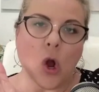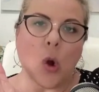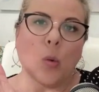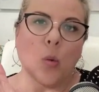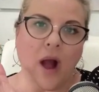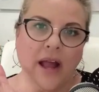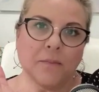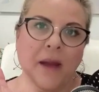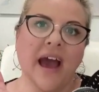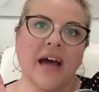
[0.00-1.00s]
what
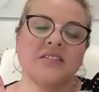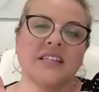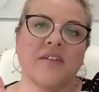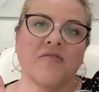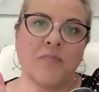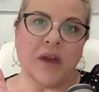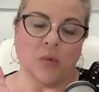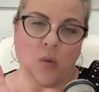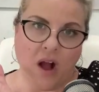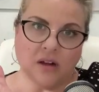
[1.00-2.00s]
paths have been
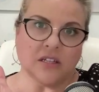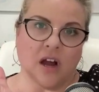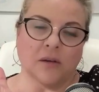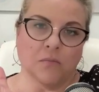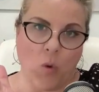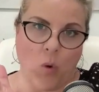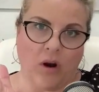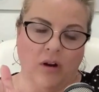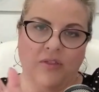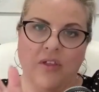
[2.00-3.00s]
walked on
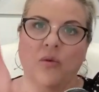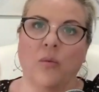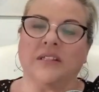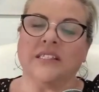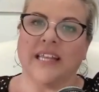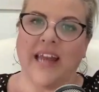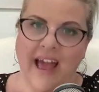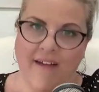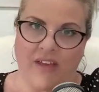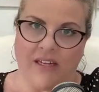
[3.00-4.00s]
more than the ones that
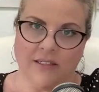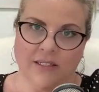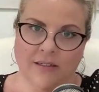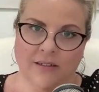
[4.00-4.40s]
haven't.